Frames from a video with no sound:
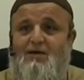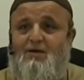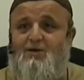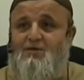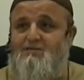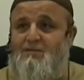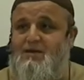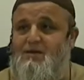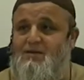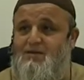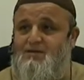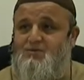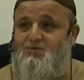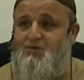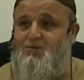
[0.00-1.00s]
cosmetic
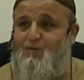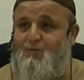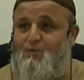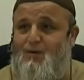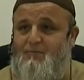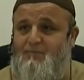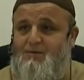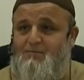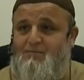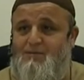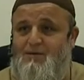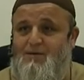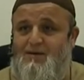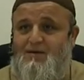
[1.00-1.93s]
industry, no problem.